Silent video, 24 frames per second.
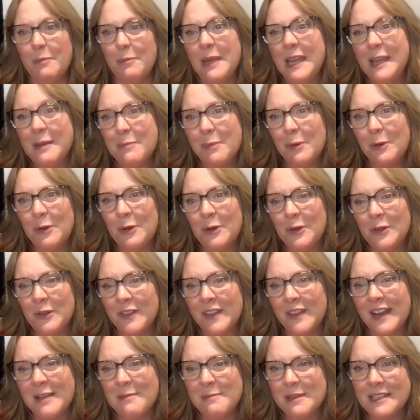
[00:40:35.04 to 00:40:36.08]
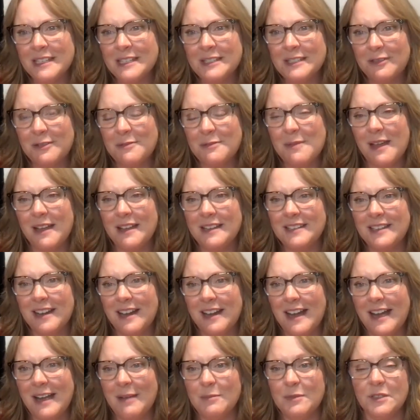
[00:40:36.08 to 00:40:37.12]
people that I missed from that
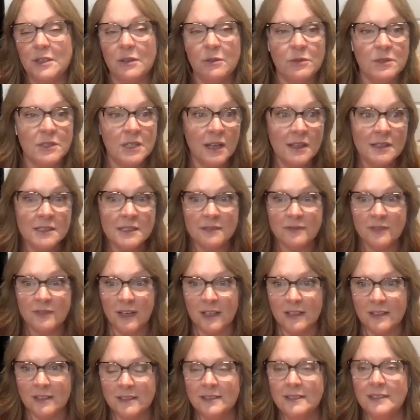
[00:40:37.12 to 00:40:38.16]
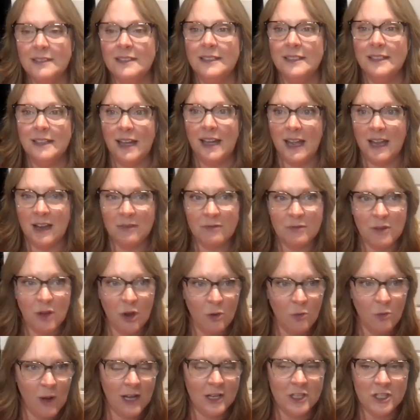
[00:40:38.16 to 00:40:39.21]
time. So tons of fun. I go
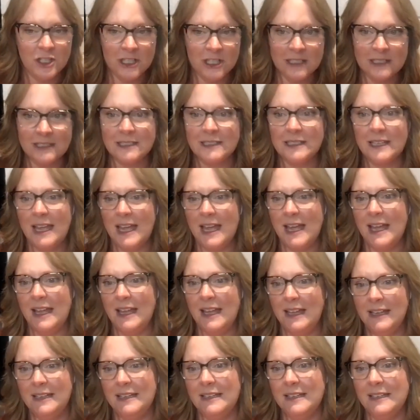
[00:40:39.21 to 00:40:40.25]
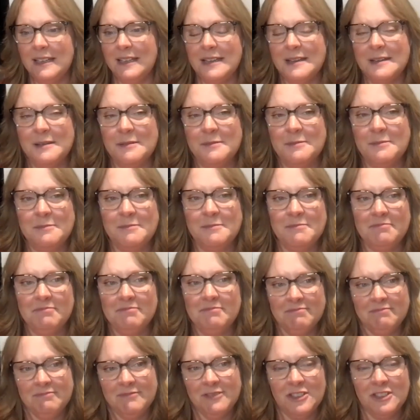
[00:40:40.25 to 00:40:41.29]
watch it and
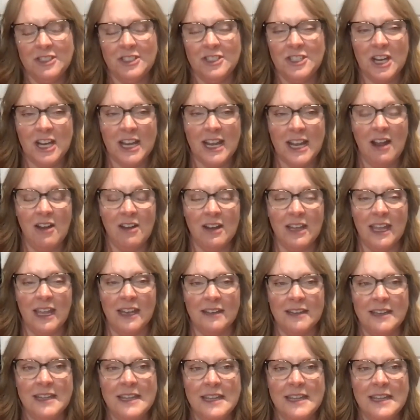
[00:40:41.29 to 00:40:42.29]
just check it out again.